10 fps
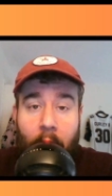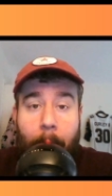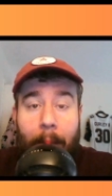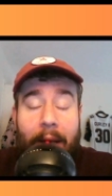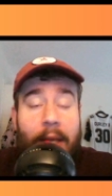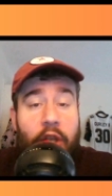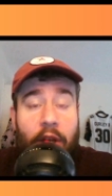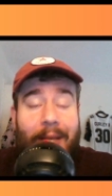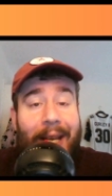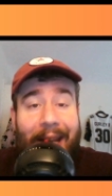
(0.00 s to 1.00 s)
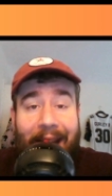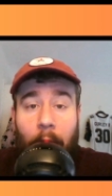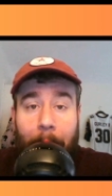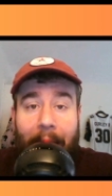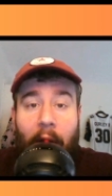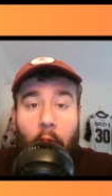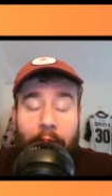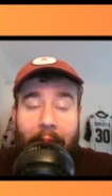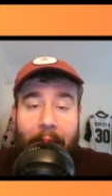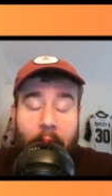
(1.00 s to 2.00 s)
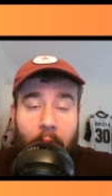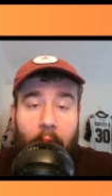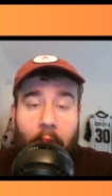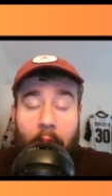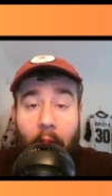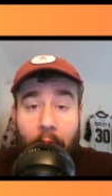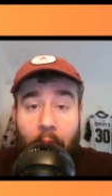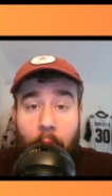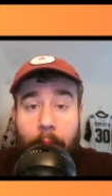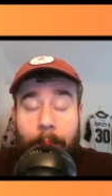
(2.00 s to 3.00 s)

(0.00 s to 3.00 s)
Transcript: but it is just a little bit of an unknown.